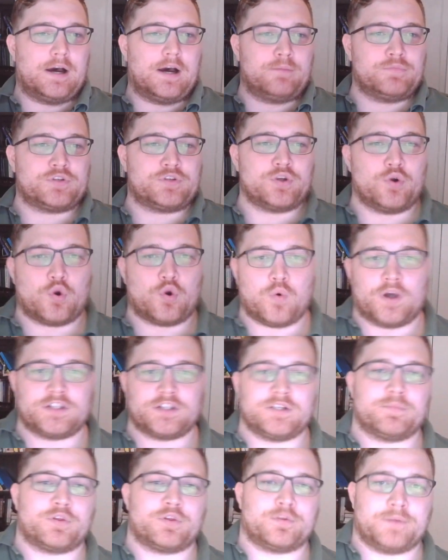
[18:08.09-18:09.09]
So
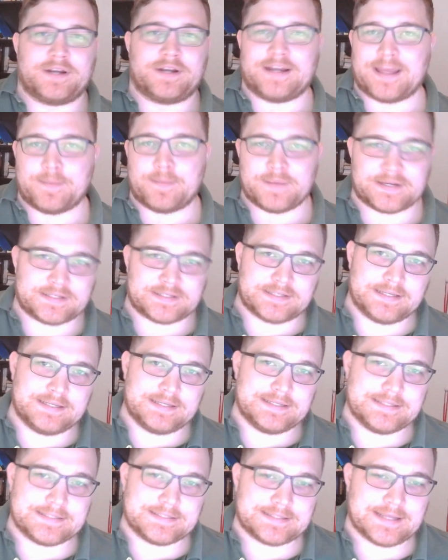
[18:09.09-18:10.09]
quantum thermodynamics
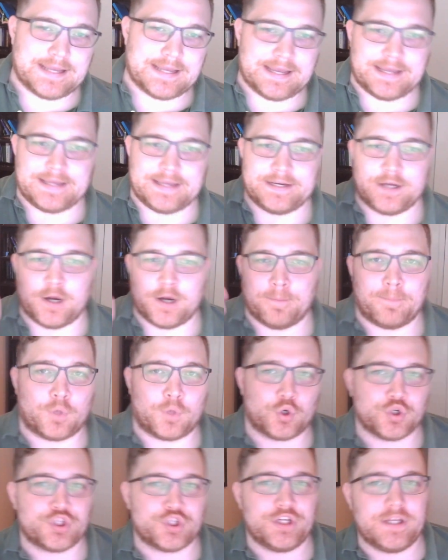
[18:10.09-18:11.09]
is an
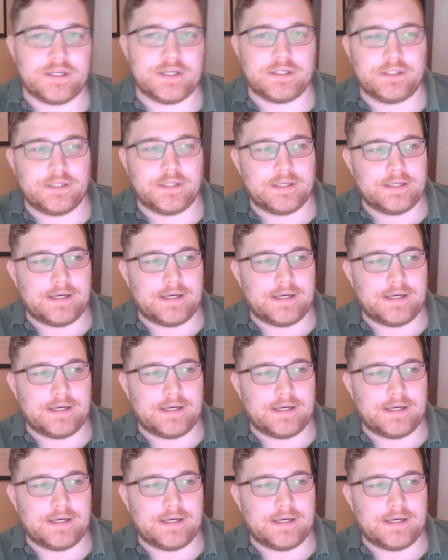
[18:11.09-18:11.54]
emerging